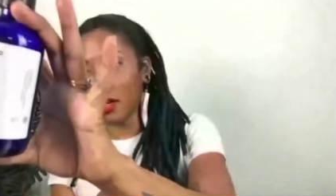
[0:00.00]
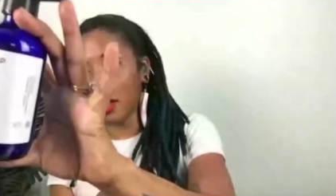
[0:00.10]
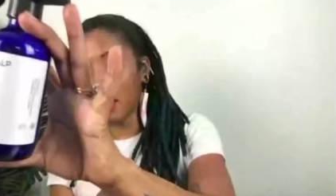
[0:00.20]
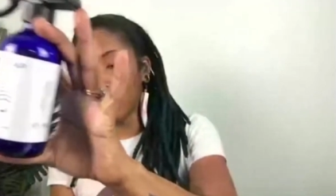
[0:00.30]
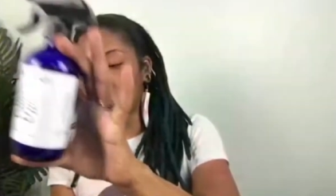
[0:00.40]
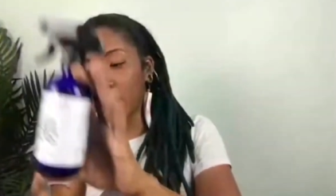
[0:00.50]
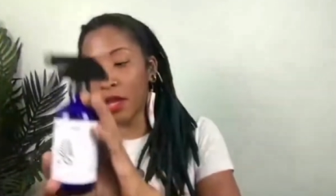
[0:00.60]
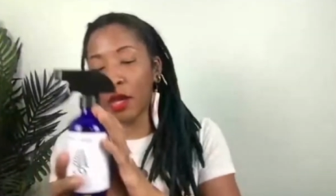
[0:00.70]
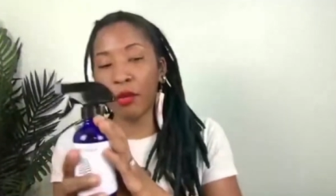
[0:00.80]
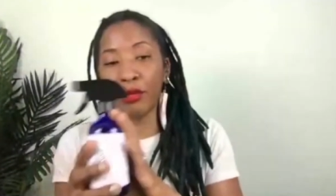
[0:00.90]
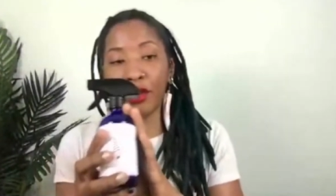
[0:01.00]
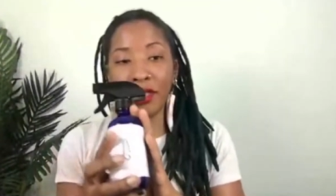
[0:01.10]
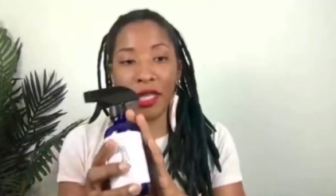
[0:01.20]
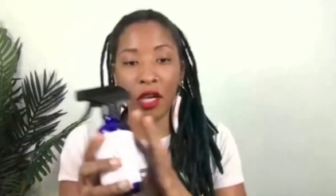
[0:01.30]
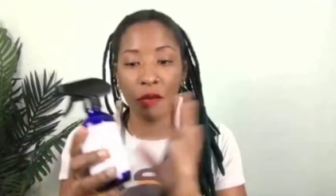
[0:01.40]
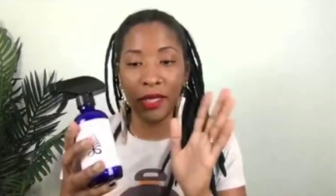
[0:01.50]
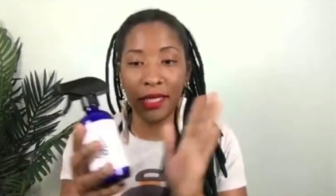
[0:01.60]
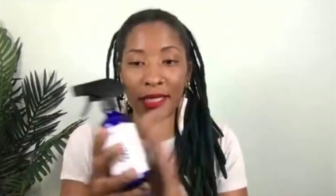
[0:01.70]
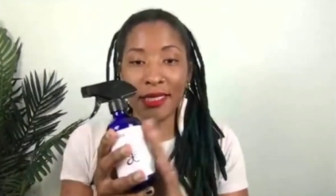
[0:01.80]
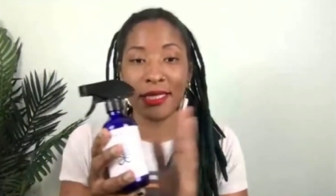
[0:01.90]
um, Pure Scalp
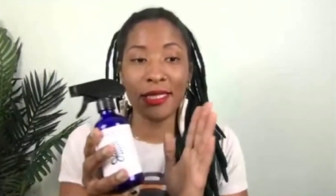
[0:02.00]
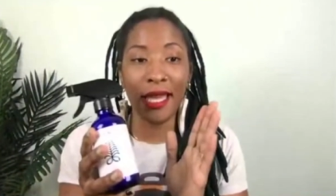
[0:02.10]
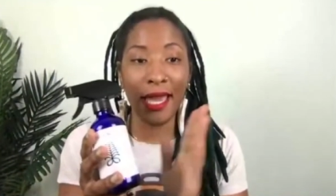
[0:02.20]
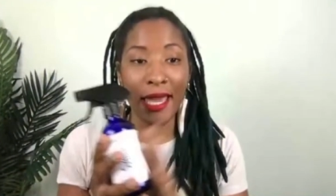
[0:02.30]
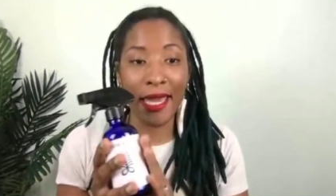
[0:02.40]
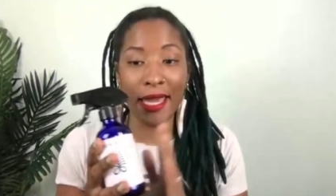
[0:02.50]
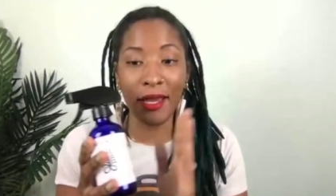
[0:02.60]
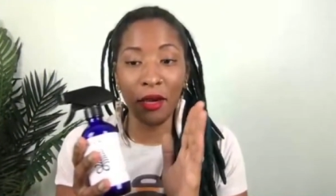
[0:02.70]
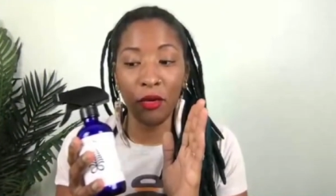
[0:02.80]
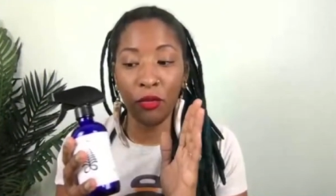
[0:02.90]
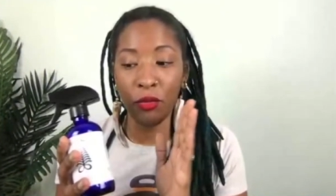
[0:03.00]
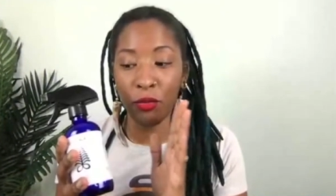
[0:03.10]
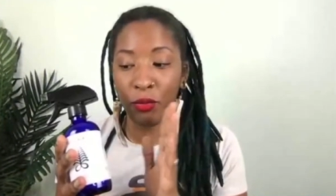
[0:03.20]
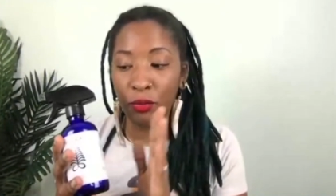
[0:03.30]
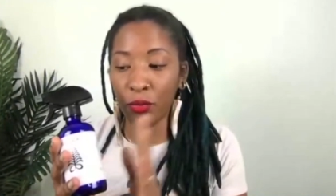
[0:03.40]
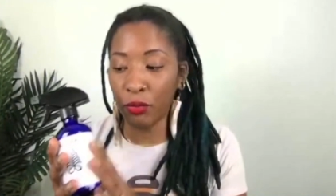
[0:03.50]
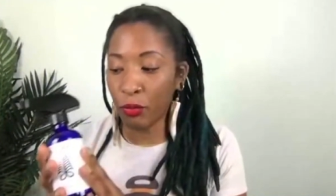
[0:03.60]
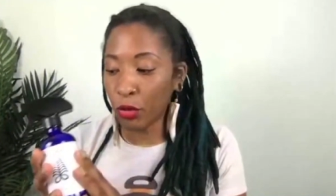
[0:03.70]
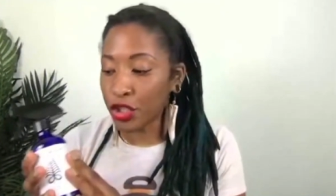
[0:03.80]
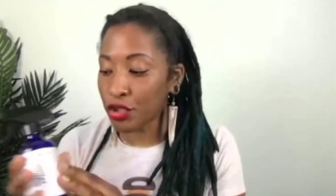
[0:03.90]
is a
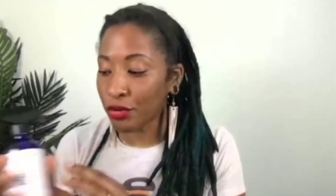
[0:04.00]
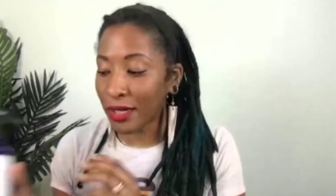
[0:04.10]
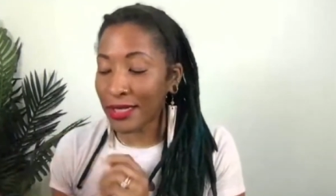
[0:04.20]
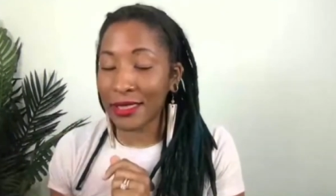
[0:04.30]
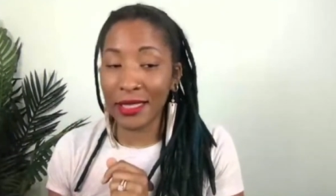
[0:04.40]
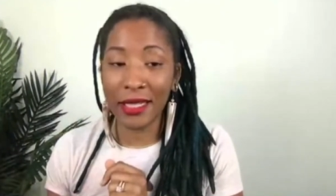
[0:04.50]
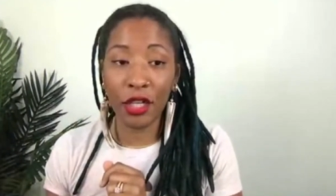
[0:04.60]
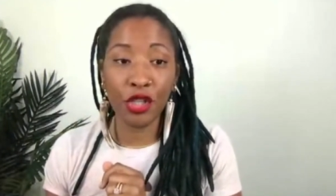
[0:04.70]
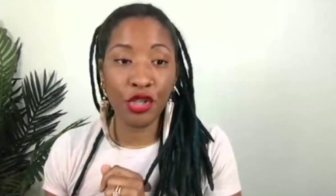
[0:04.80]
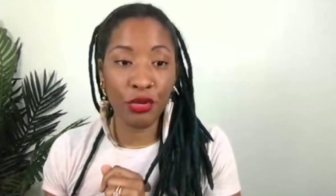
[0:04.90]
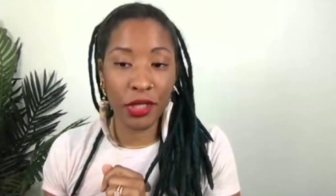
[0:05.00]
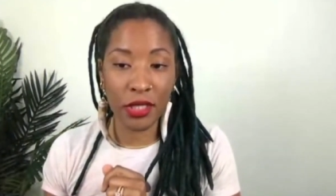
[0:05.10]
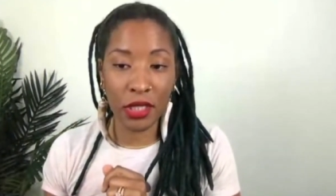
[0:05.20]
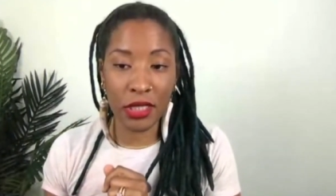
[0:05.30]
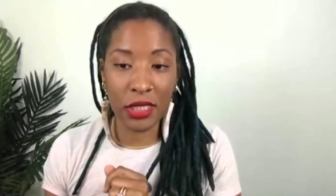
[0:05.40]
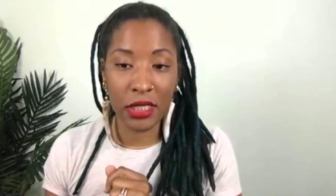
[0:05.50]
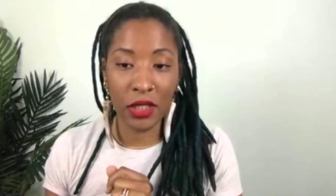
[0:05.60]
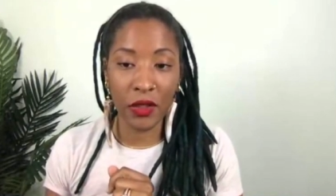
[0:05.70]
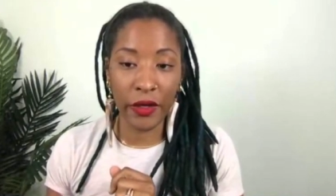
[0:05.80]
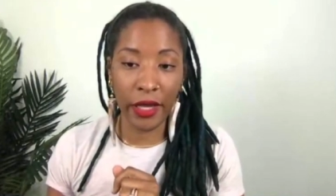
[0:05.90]
moisturizing astringent.
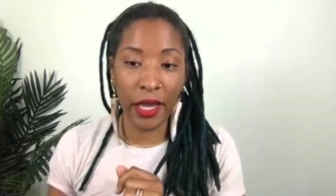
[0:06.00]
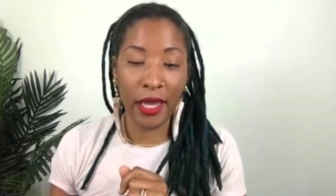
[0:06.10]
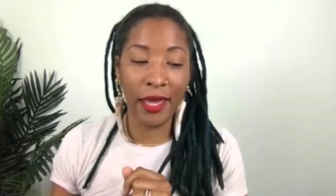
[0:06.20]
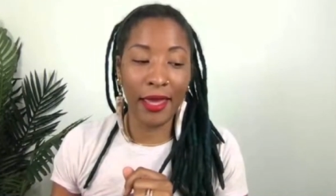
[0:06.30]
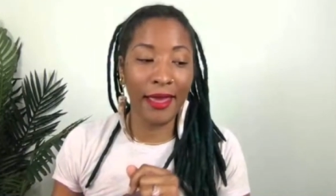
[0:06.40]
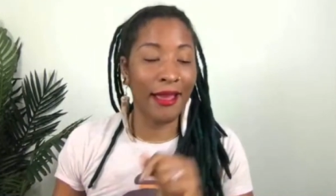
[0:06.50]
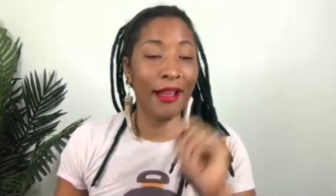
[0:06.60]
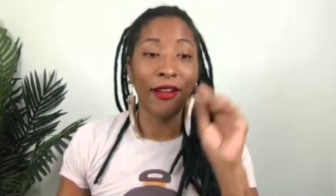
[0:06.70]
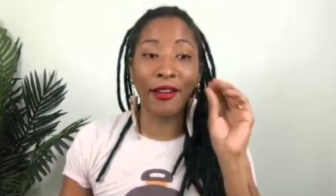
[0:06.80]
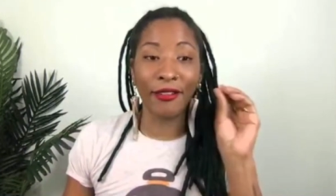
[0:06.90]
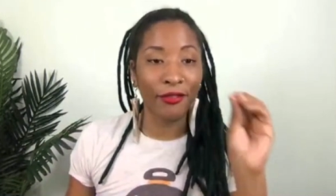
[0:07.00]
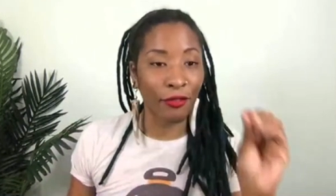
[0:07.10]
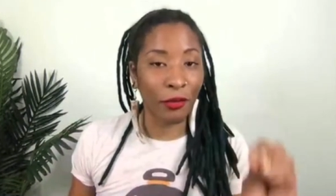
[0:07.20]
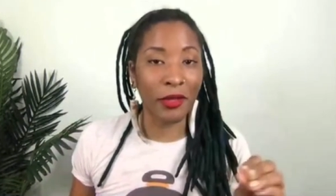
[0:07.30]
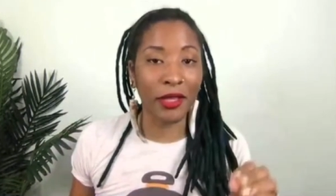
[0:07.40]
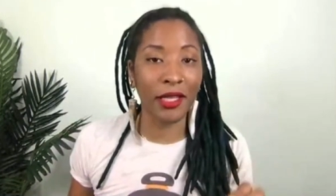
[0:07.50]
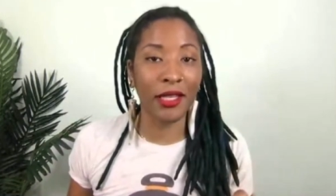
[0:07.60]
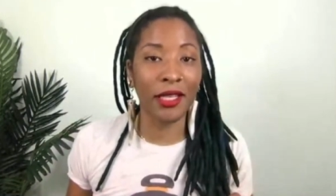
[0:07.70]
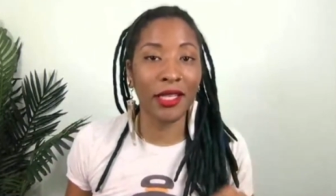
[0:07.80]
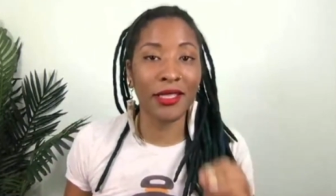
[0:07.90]
Okay,
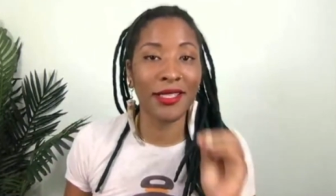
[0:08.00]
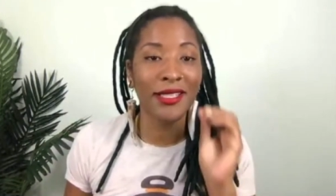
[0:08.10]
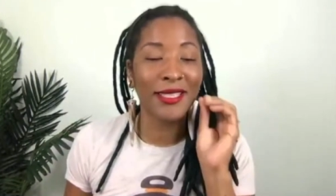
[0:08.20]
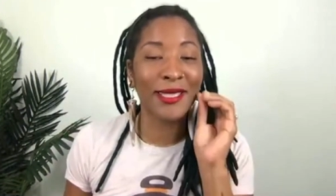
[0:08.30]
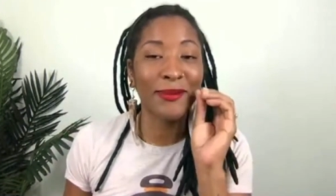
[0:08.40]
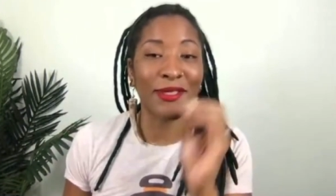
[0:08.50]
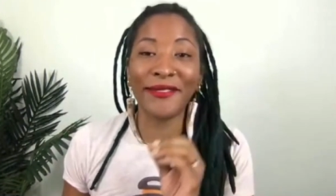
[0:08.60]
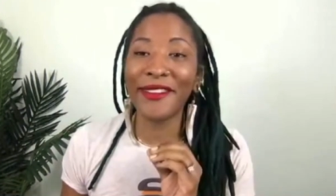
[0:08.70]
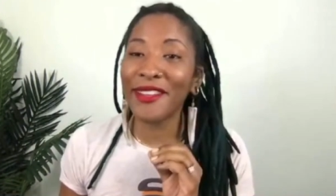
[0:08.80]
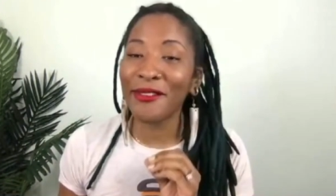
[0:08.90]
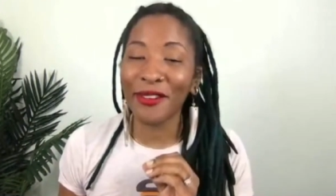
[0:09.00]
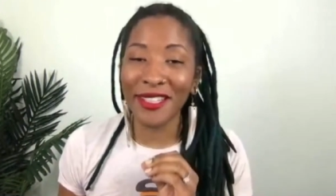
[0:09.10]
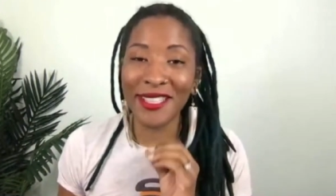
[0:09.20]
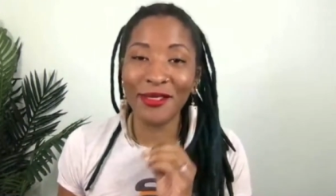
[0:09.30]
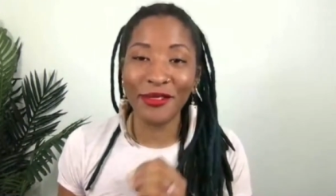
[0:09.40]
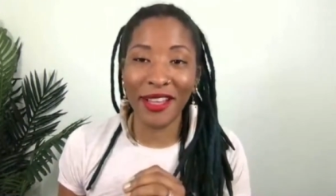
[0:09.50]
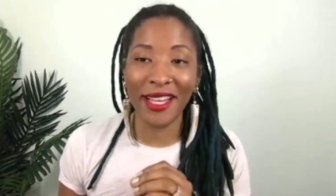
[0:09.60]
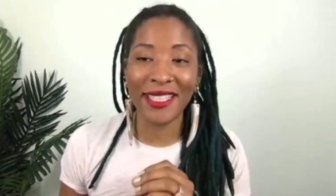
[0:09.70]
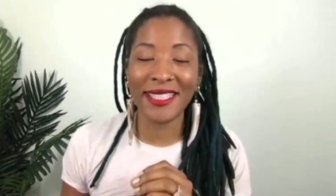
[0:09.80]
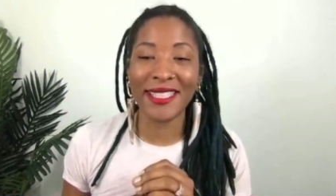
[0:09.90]
formulated it specifically for us with
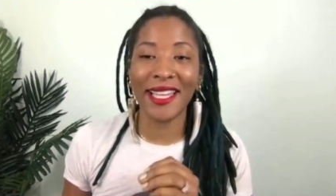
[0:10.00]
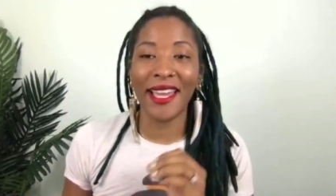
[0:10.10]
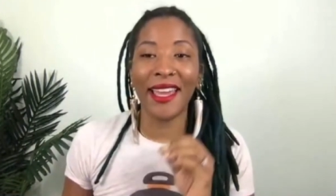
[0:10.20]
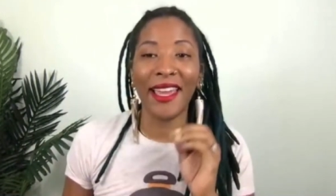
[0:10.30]
locks